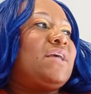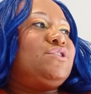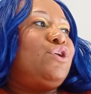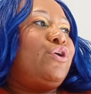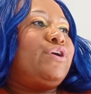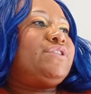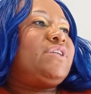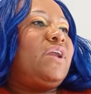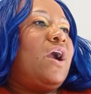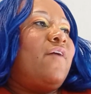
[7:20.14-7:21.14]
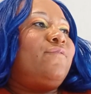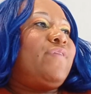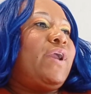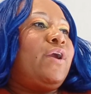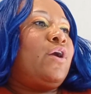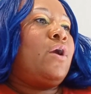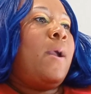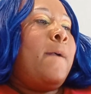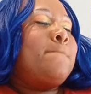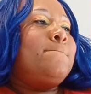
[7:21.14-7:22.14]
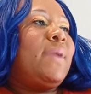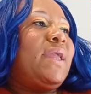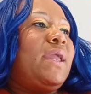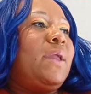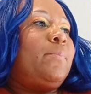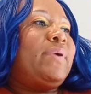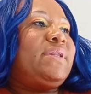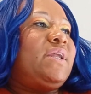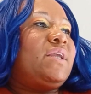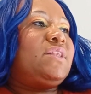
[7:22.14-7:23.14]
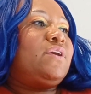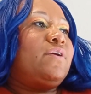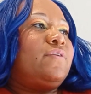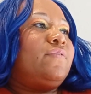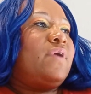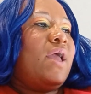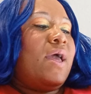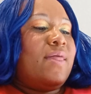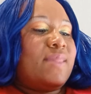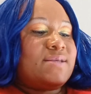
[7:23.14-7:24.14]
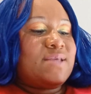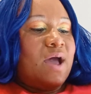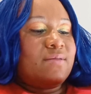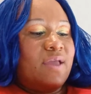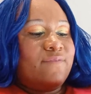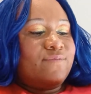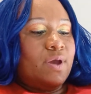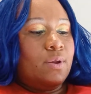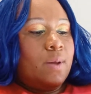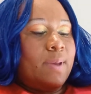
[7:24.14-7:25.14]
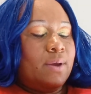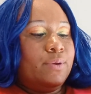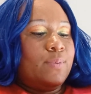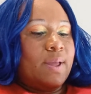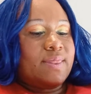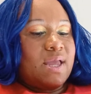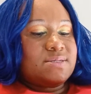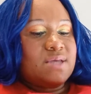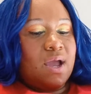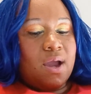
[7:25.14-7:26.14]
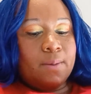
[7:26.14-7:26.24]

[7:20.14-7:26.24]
nourishing, unfair, mean, vindictive, and that's how they felt about you at that time.